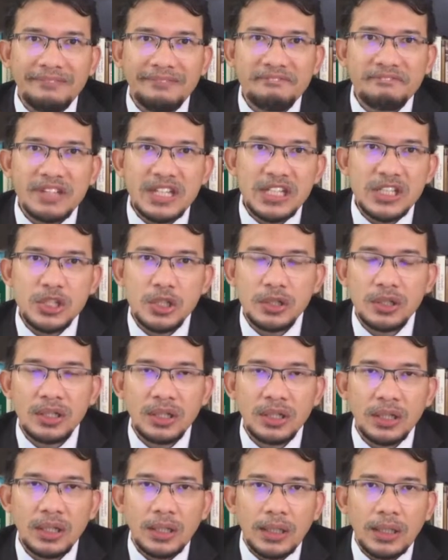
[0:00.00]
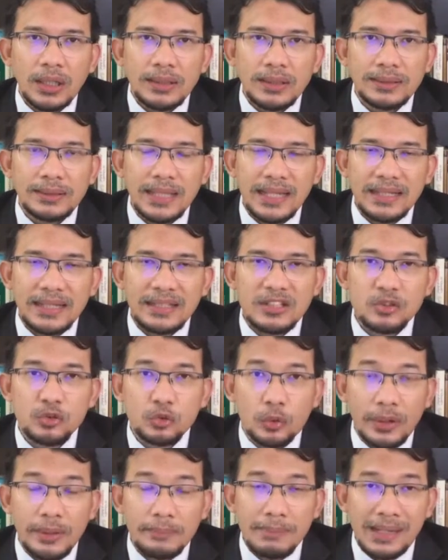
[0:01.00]
invasion that
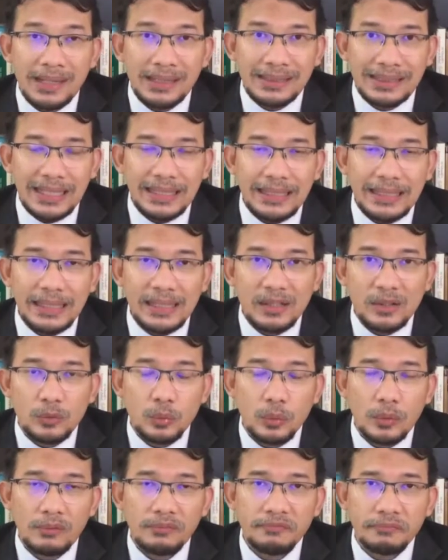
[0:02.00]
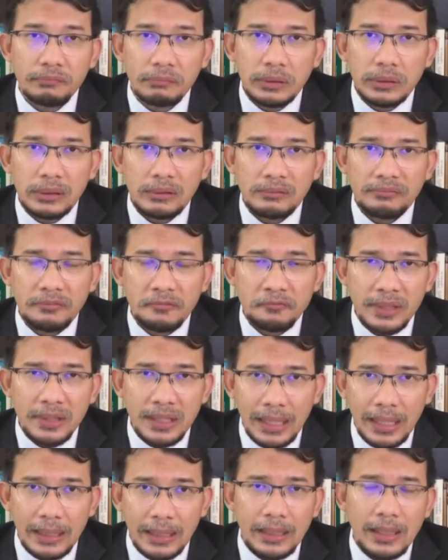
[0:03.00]
destroyed Baghdad in
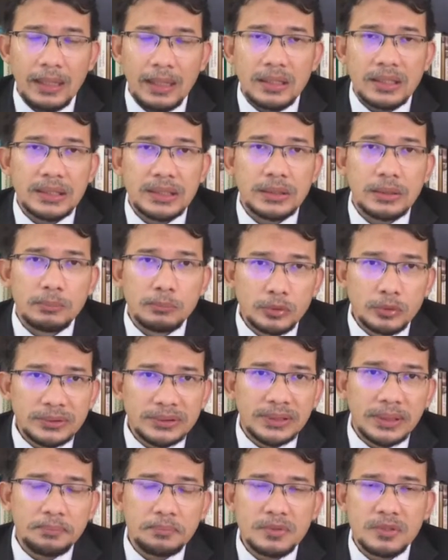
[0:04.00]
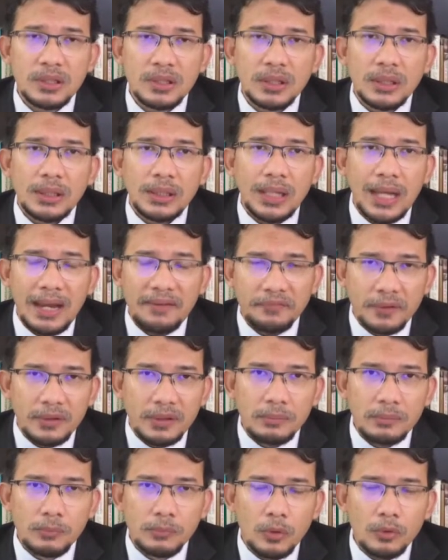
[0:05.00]
1258. So the Muslims, after
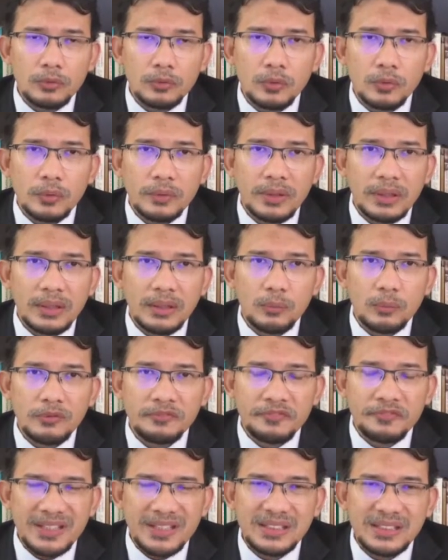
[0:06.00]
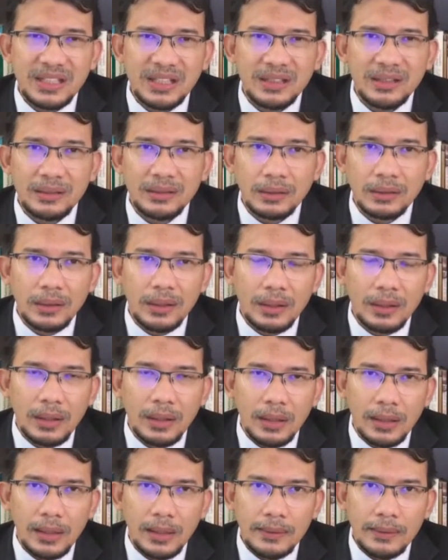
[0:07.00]
the Mongol, they were facing
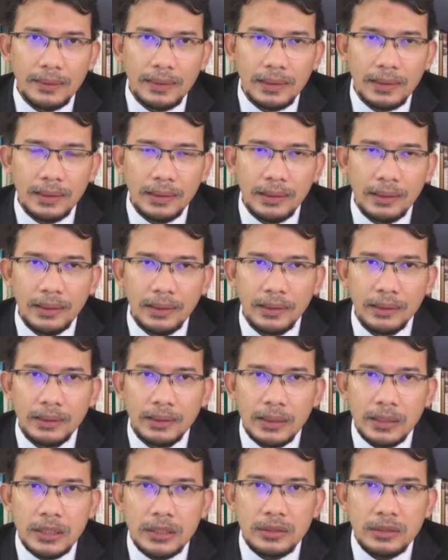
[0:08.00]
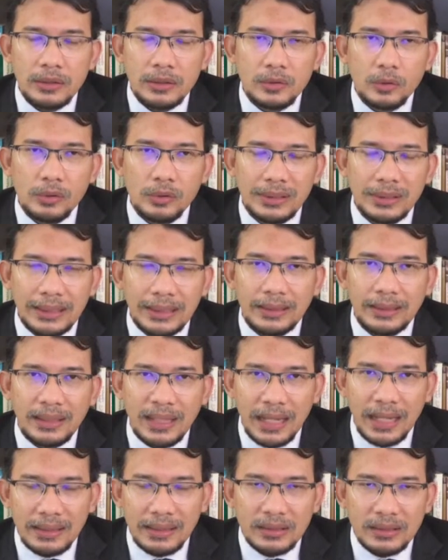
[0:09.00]
another
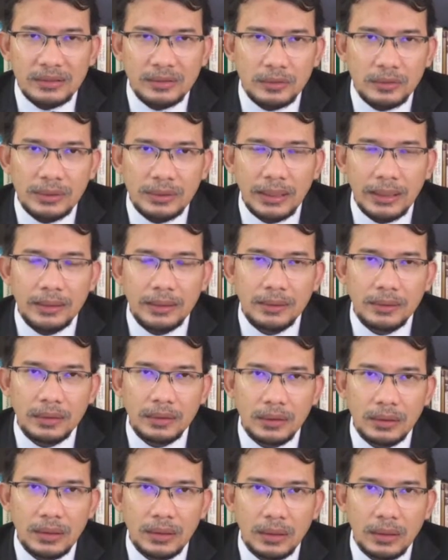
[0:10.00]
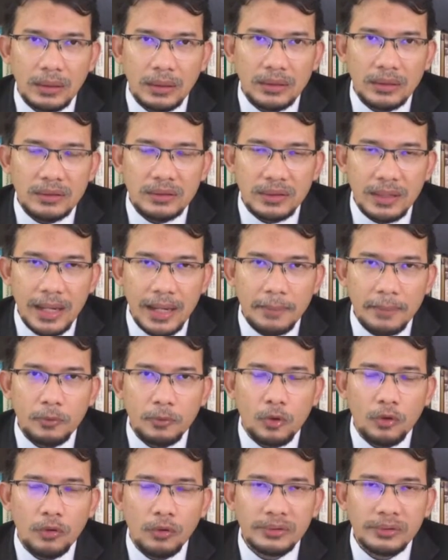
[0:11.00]
Turkic
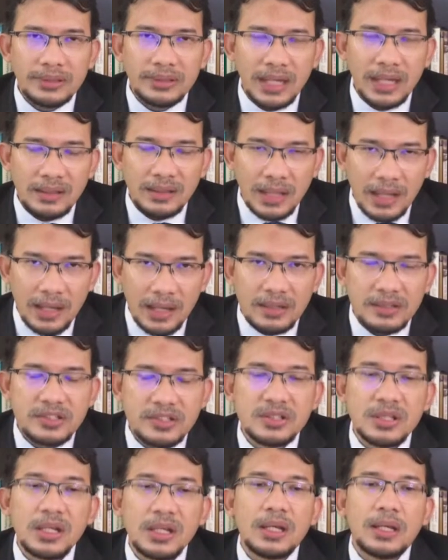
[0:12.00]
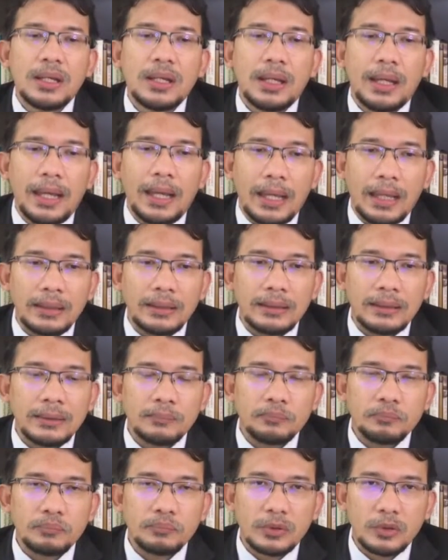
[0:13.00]
tribe called the Tartars,
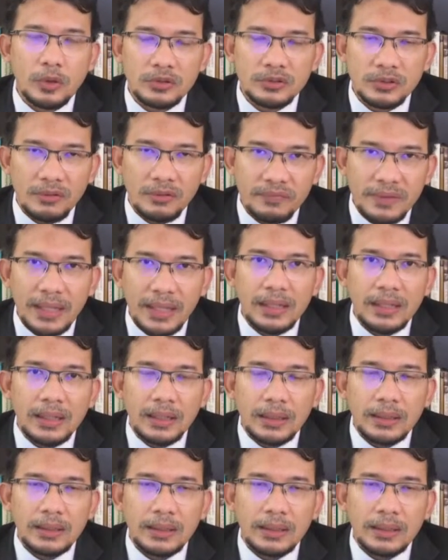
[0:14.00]
and because of that,